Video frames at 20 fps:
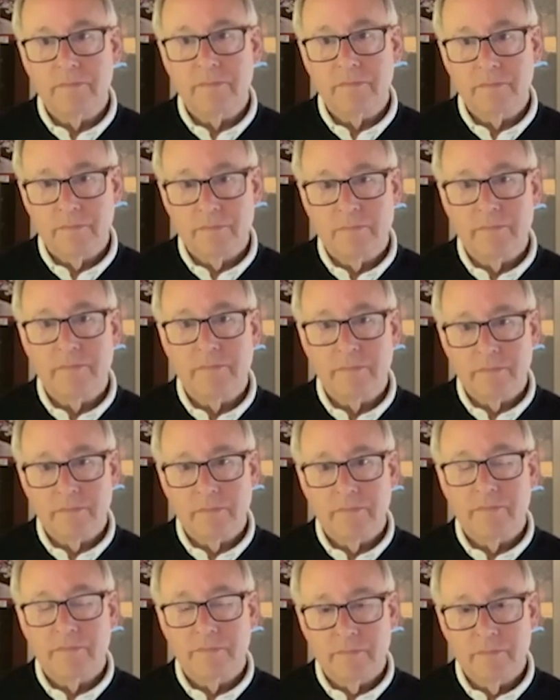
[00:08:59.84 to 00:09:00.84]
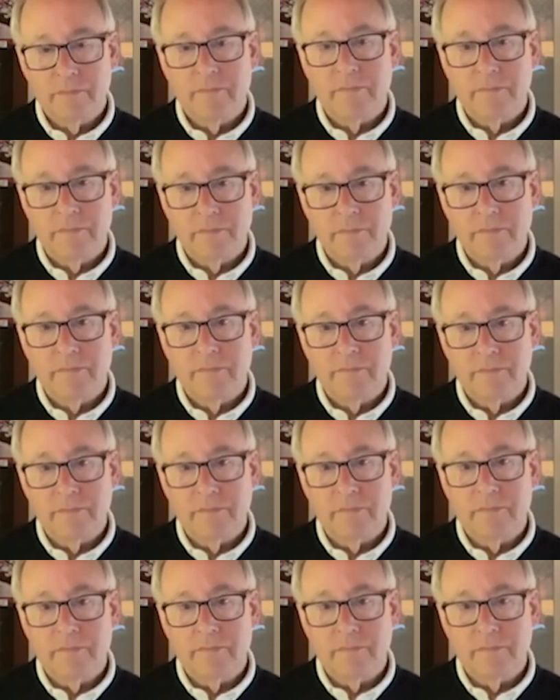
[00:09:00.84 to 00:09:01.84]

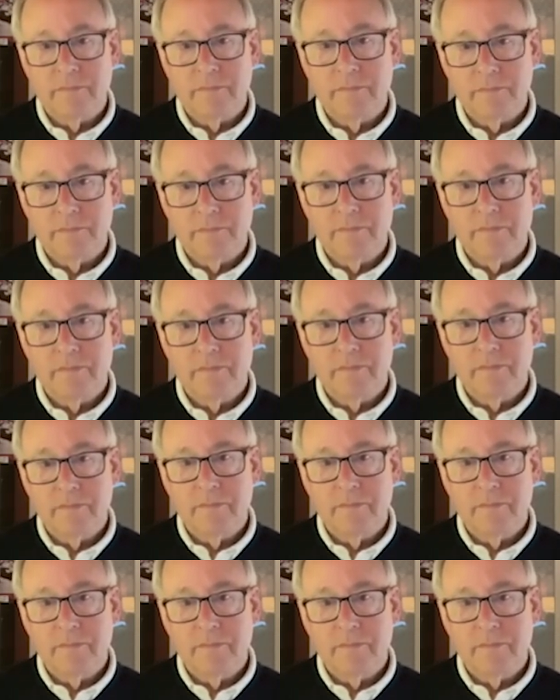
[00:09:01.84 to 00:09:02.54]
This person isn't speaking.